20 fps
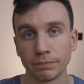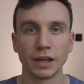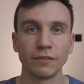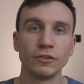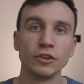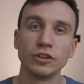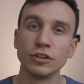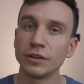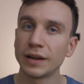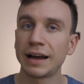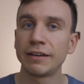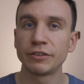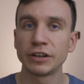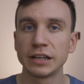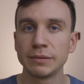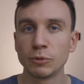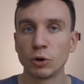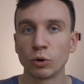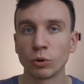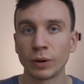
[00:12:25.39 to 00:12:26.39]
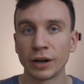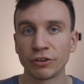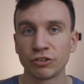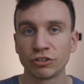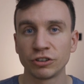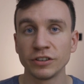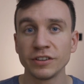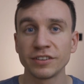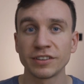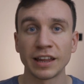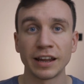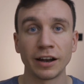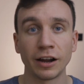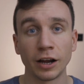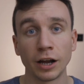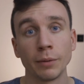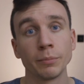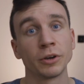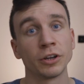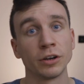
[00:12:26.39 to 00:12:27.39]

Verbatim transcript: If you do have any more questions, then I am